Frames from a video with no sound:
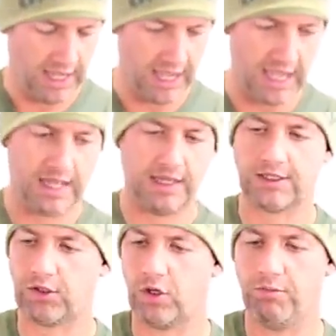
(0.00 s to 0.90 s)

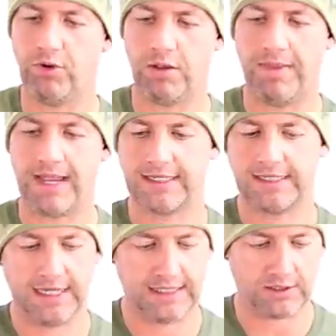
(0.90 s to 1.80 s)
So you can put your
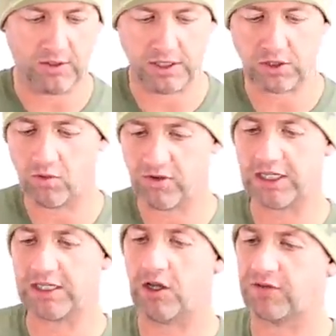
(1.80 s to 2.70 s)
magazines. There's
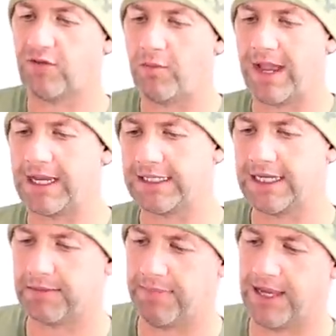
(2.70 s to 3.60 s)
already slots for
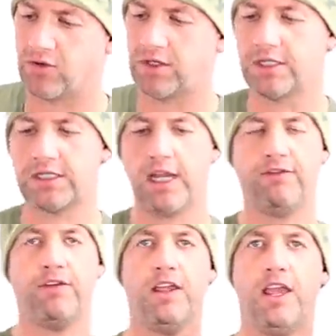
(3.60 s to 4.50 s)
magazines and batteries and
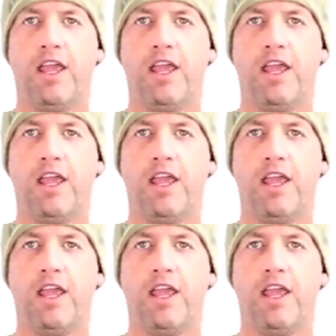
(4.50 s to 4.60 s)
stuff.